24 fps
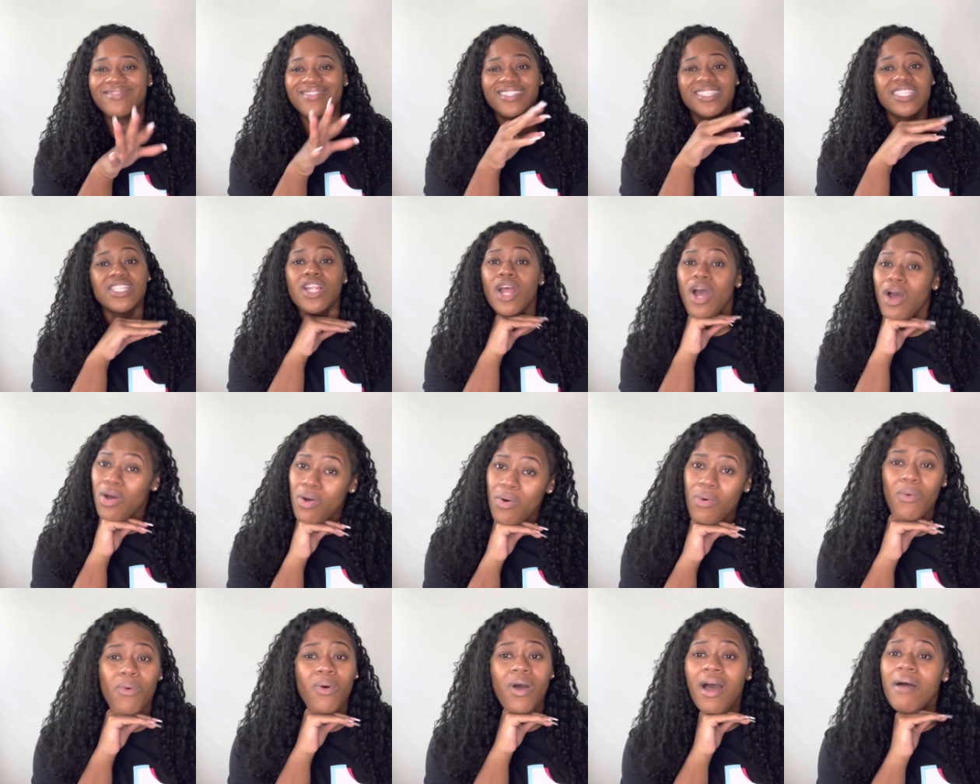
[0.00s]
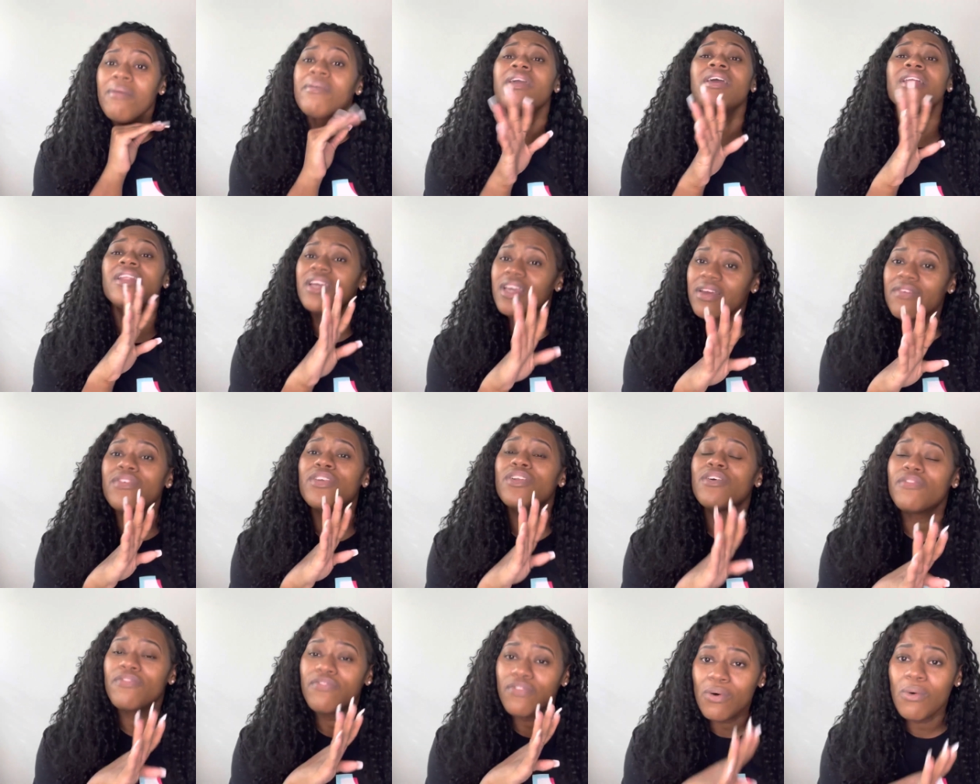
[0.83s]
No, I'm gonna give it a
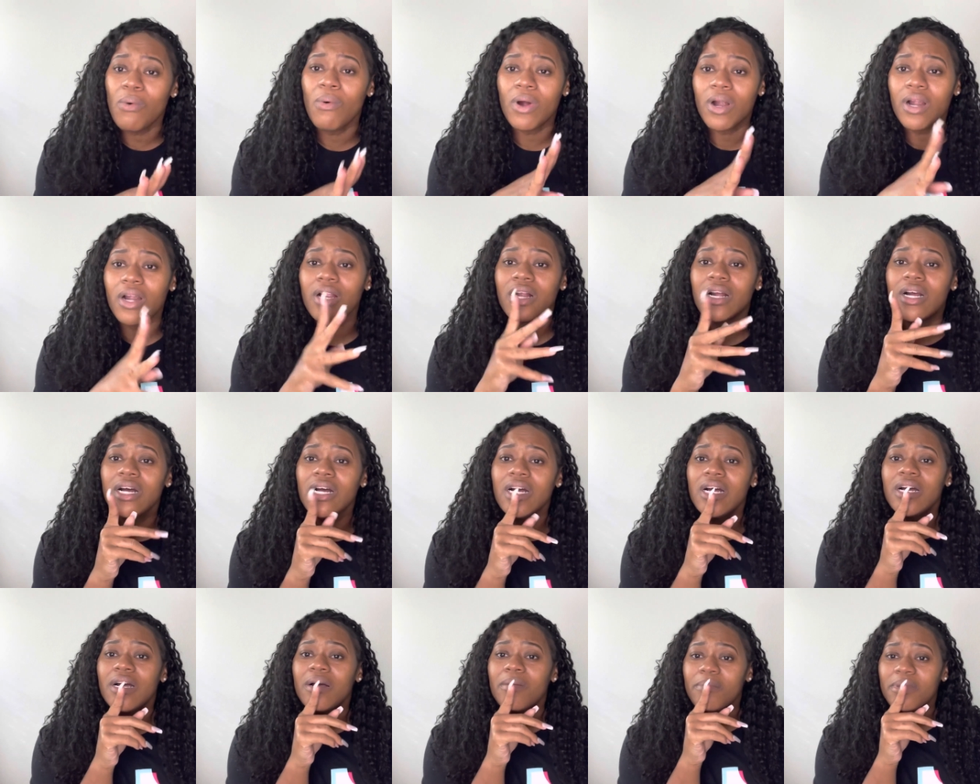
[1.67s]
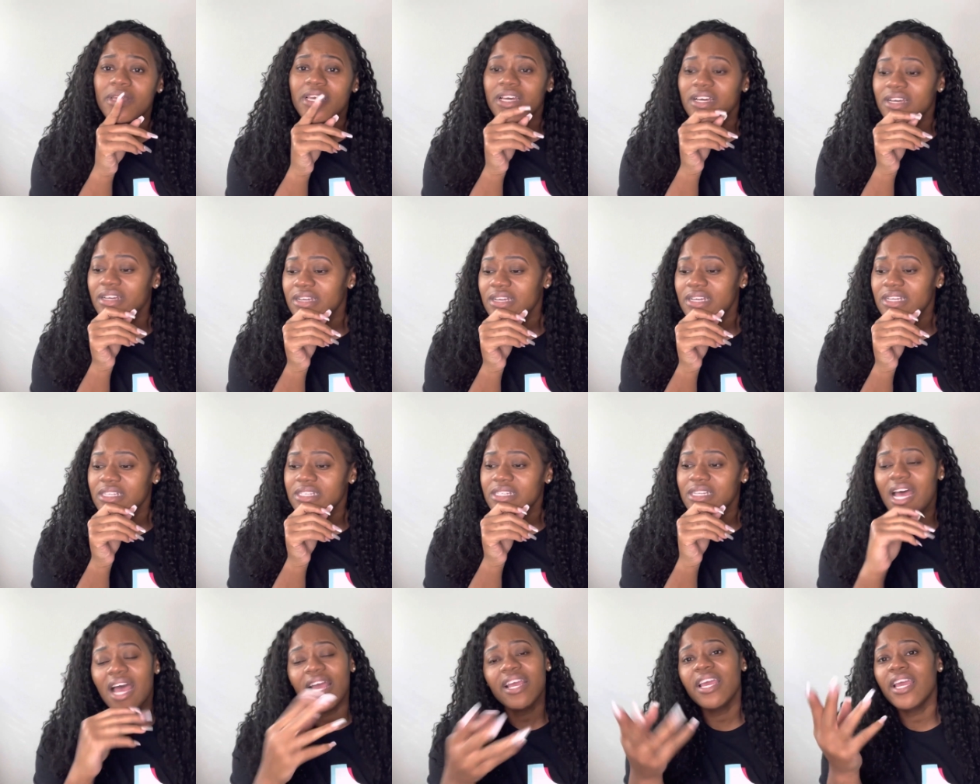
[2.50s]
4. Because
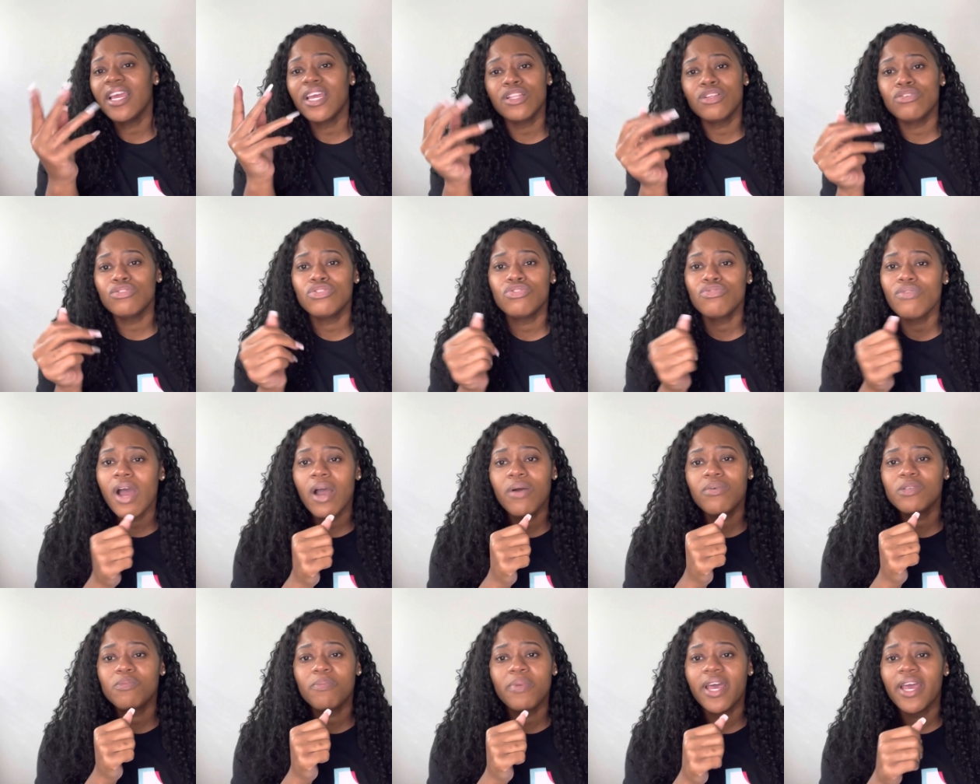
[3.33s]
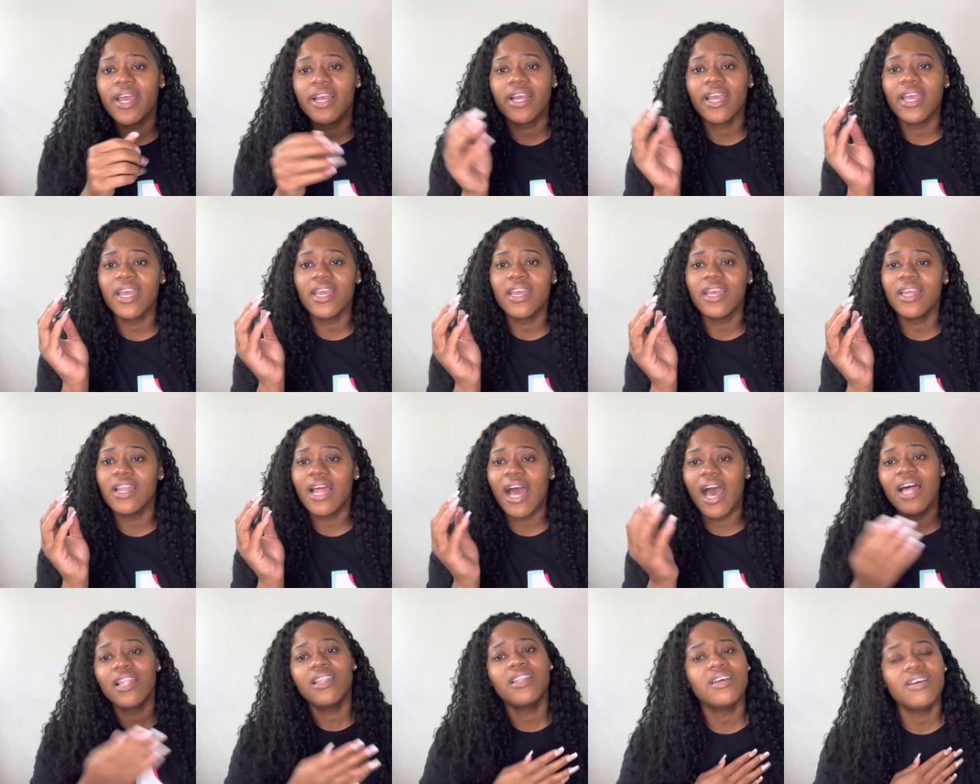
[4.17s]
I can't get those 2 hours back. And
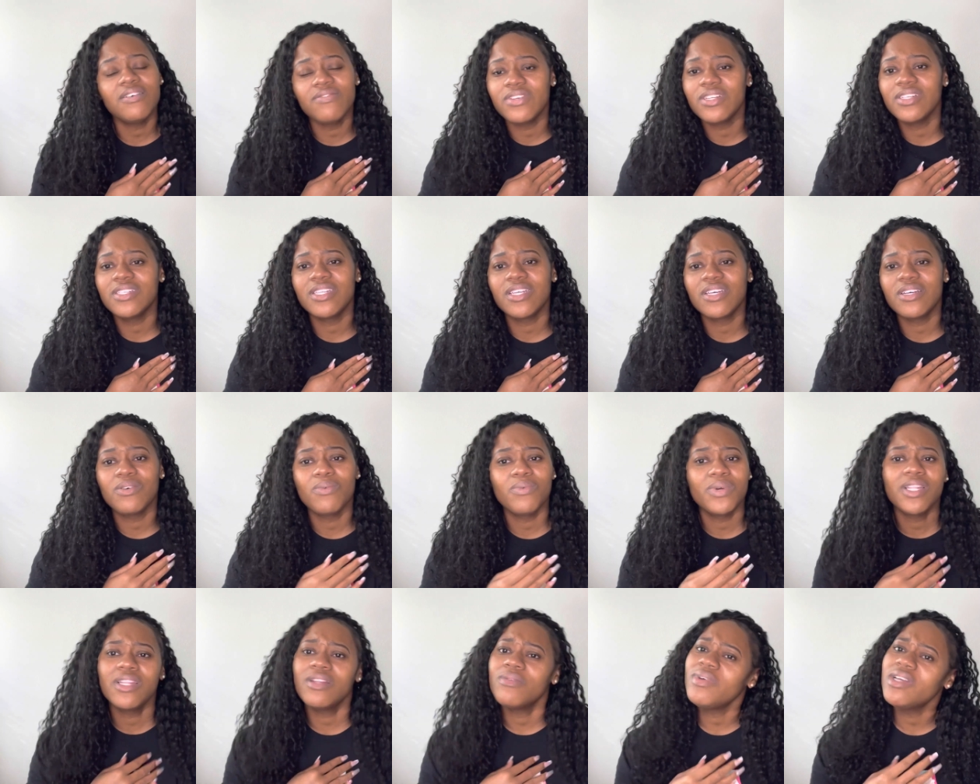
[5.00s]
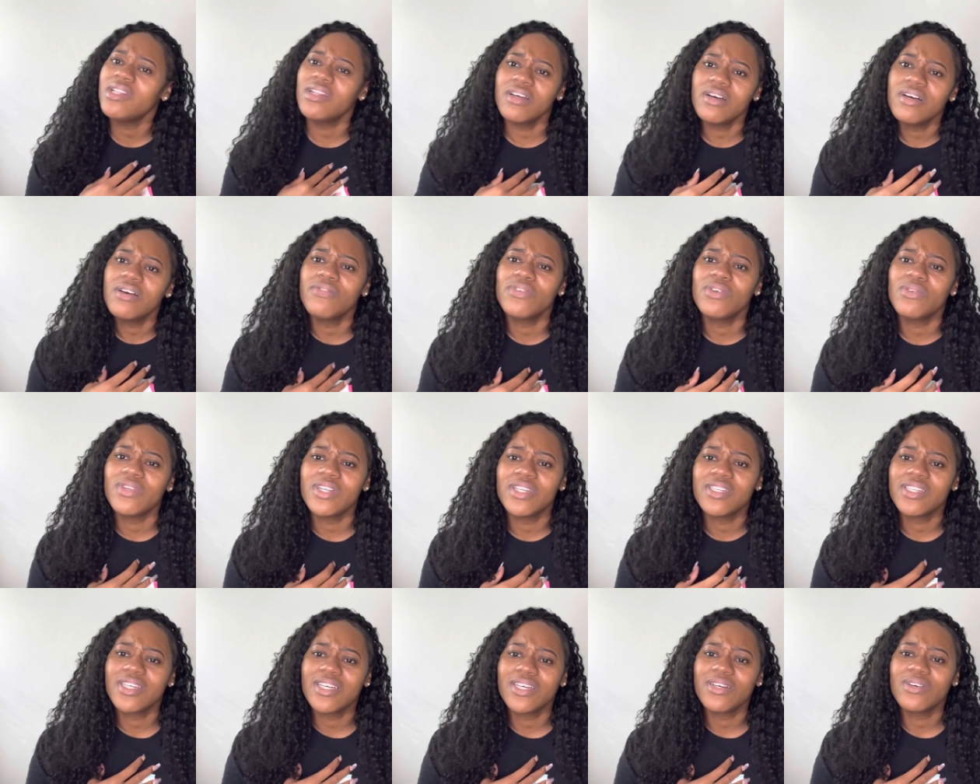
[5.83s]
I love Denzel. We love you,
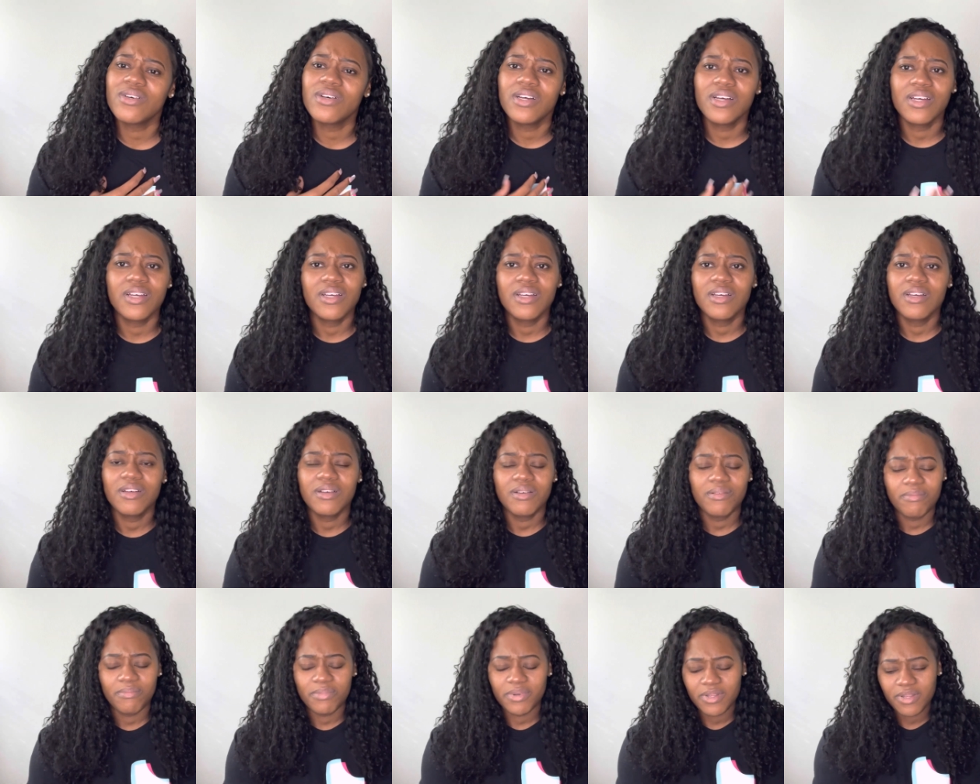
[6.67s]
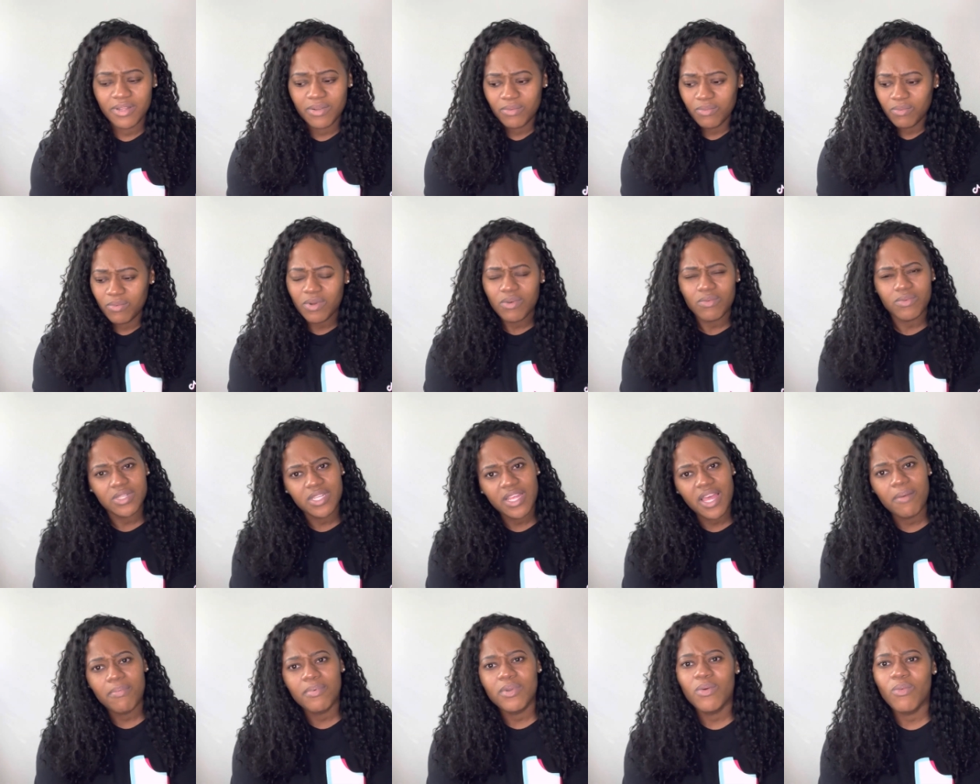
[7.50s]
Denzel. But what was
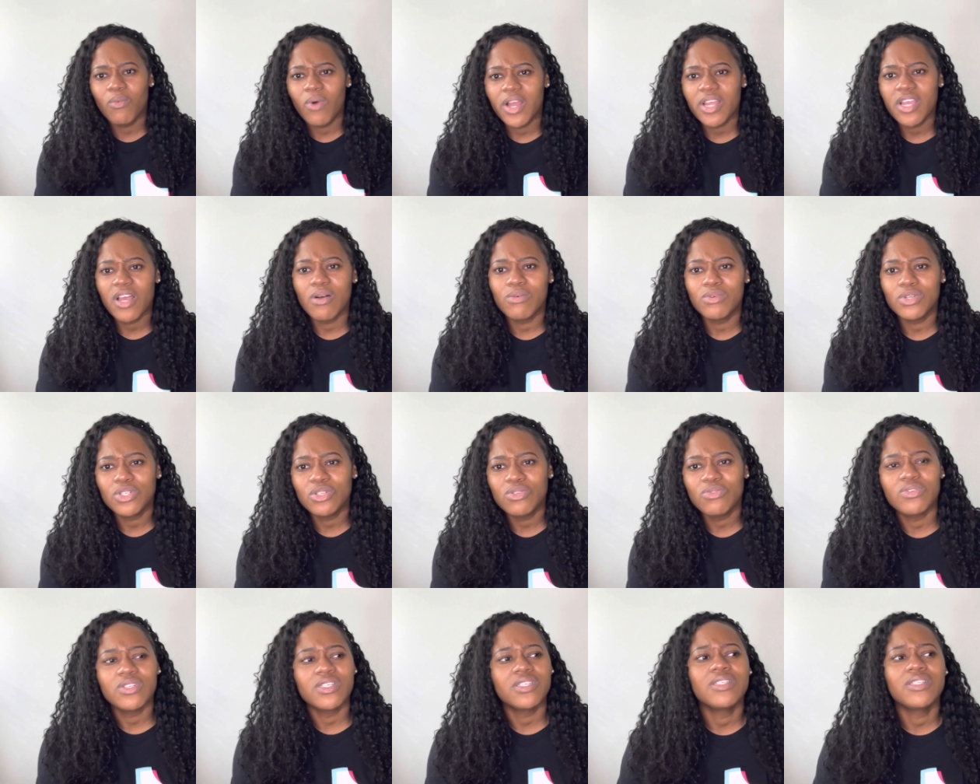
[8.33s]
happening while y'all was shooting this? Was